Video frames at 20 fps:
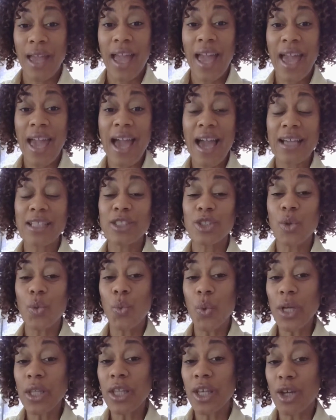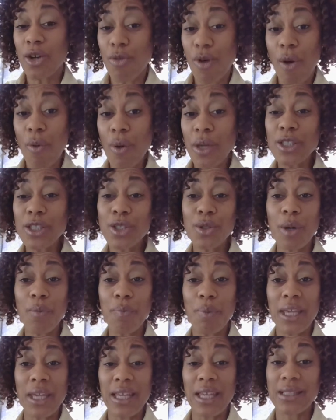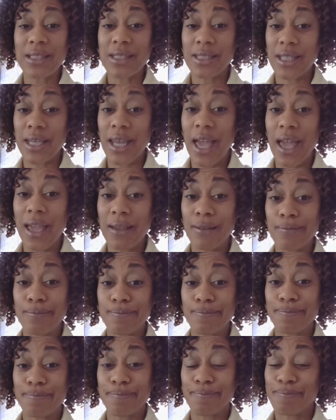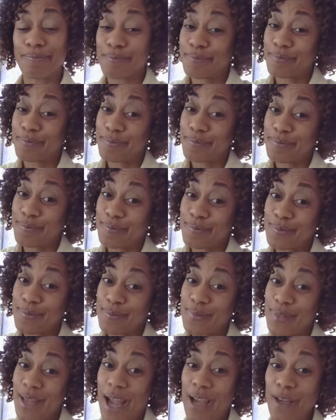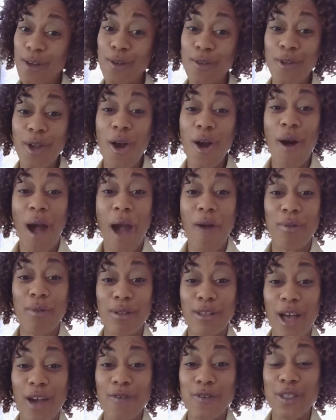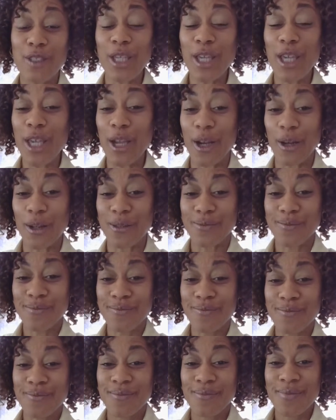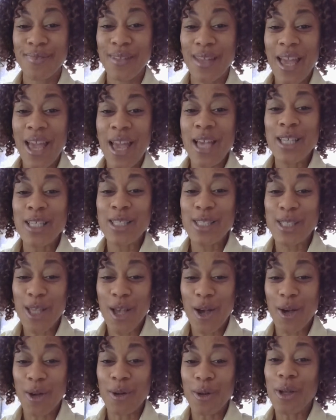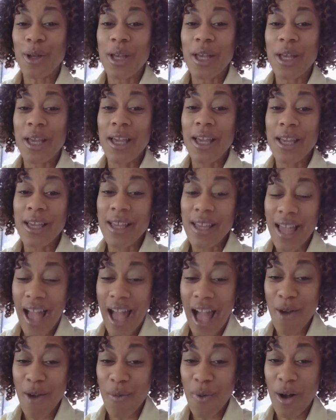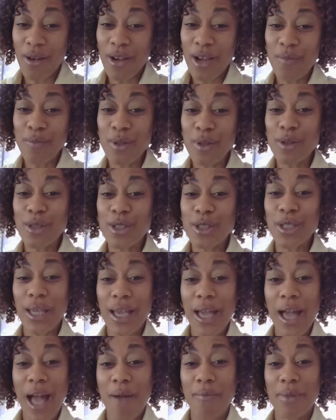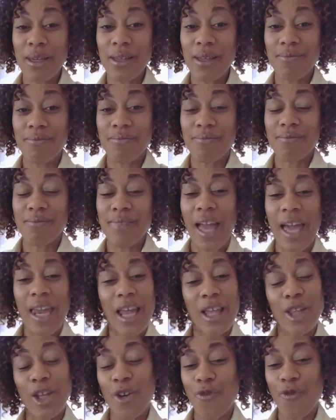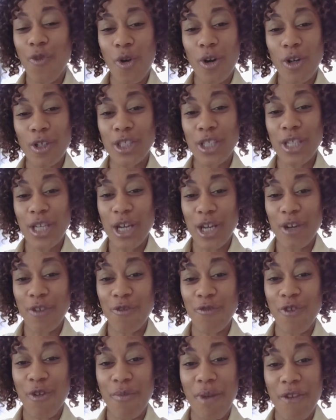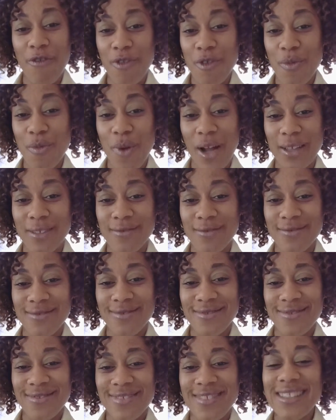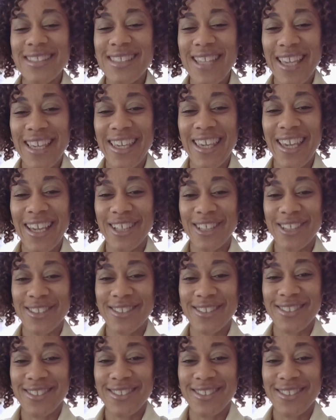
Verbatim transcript: And will it grow into obedience today? I don't know. I would love to hear. So I welcome you to comment and I look forward to hearing from everyone. Take care.